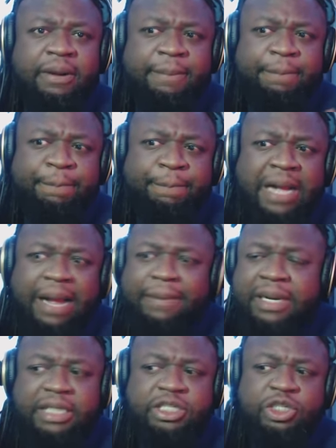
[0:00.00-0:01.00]

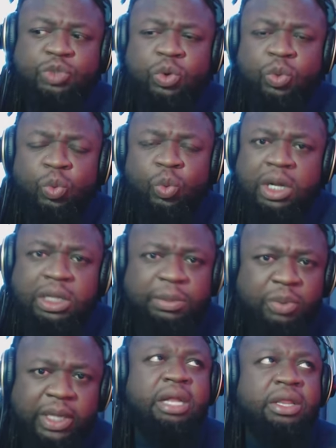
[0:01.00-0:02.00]
accommodations were well
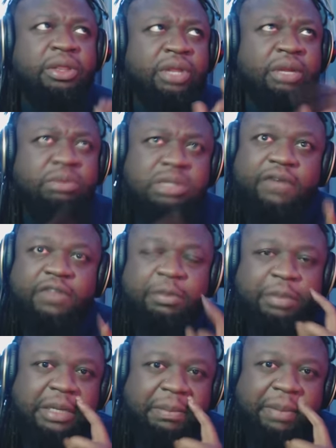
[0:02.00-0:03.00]
appointed. It was off the
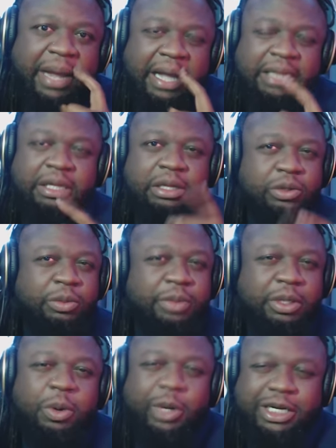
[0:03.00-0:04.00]
beaten path a little bit
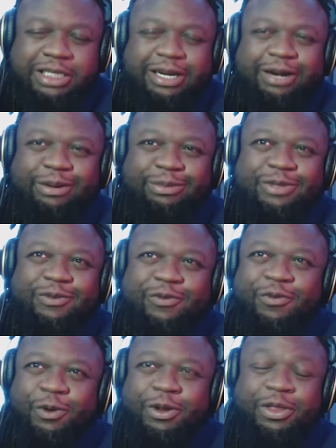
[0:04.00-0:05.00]
in terms
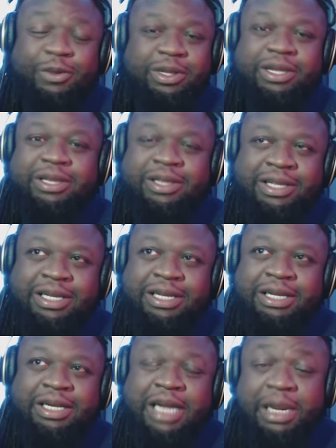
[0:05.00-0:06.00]
for the
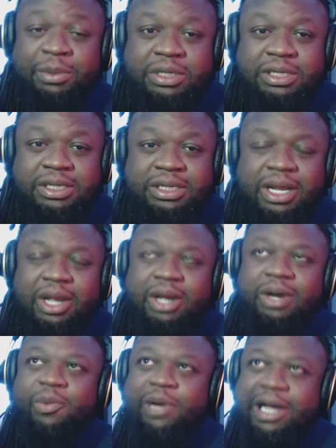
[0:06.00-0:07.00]
neighborhood.
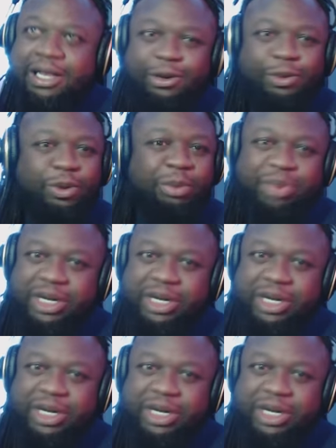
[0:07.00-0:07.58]
We had to go through a bunch